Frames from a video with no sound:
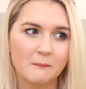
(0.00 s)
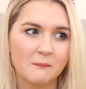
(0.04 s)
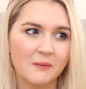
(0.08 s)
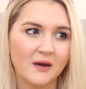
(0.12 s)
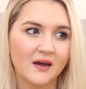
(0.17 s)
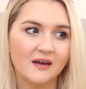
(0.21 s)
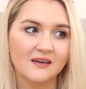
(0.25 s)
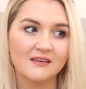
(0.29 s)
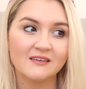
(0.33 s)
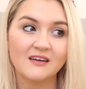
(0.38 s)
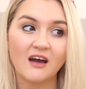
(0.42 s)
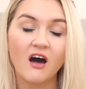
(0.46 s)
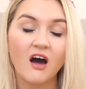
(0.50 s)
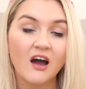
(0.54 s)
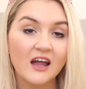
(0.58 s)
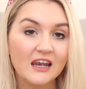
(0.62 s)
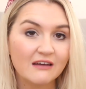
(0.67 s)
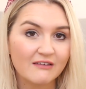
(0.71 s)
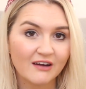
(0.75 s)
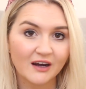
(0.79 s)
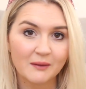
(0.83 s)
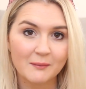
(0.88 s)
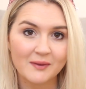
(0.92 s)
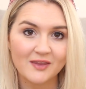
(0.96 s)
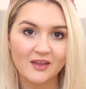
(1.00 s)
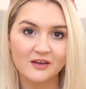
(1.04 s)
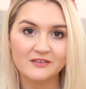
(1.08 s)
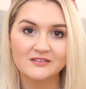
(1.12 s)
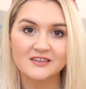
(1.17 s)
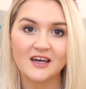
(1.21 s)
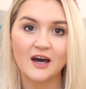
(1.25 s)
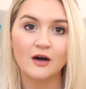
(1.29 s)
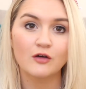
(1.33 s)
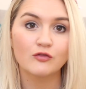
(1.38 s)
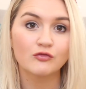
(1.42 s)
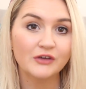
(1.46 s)
But highly recommend the
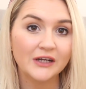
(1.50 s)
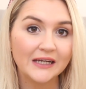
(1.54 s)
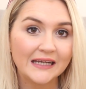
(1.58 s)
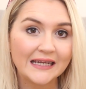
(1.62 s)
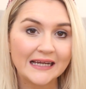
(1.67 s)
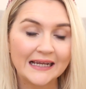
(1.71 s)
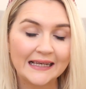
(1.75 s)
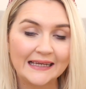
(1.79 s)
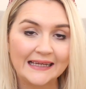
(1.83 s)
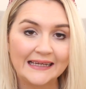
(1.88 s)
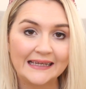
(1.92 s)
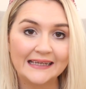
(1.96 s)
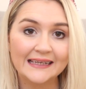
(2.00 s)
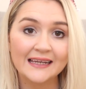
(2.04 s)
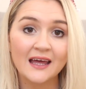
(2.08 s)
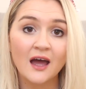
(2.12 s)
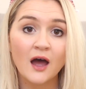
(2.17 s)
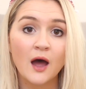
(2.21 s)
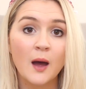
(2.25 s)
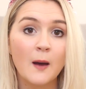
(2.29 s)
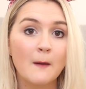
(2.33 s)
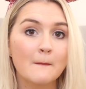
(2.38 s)
hotel, really clean,